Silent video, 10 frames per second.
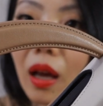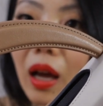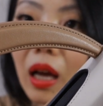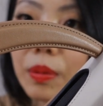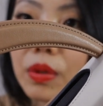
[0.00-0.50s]

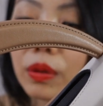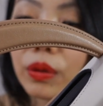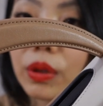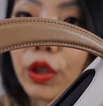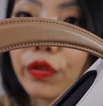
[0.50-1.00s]

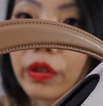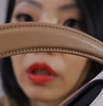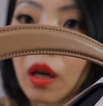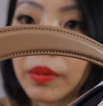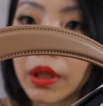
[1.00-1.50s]
absolutely
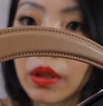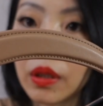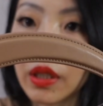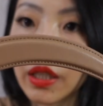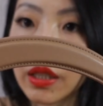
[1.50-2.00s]

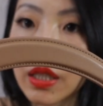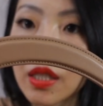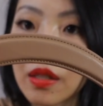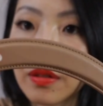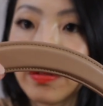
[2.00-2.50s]
phenomenal and
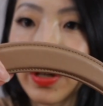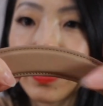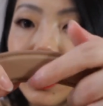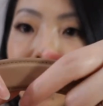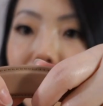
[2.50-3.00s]
it's
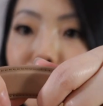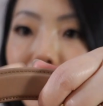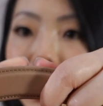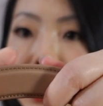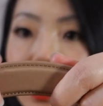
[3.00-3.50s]
very
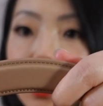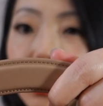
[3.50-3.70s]
pleasant